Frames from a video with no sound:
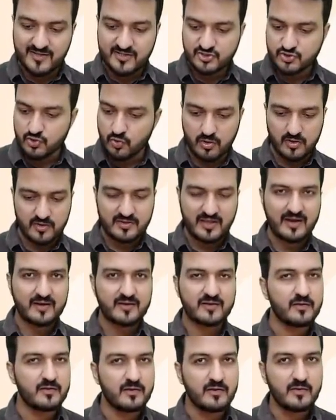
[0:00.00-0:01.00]
told that
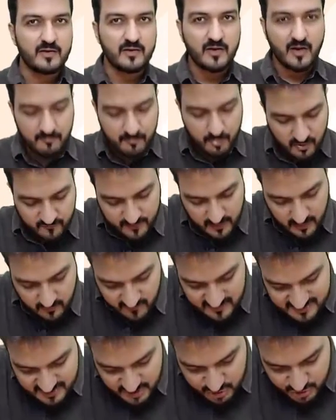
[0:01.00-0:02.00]
number of
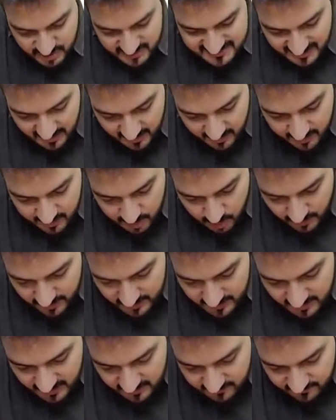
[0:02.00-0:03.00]
requisitions are
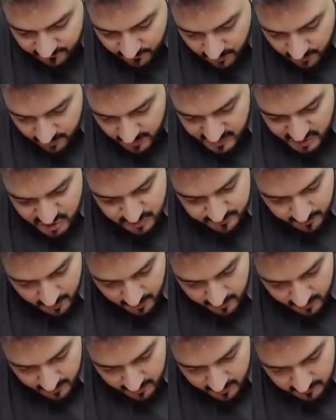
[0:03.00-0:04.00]
20 for each
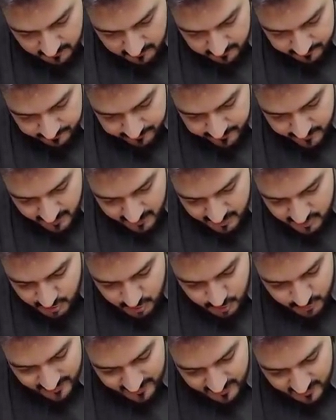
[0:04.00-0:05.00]
product. So
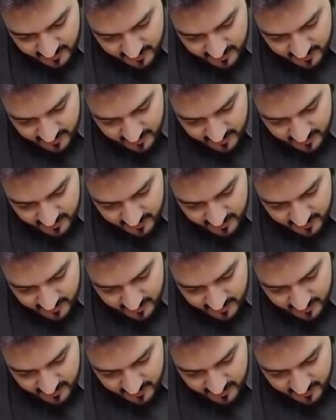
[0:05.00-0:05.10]
20,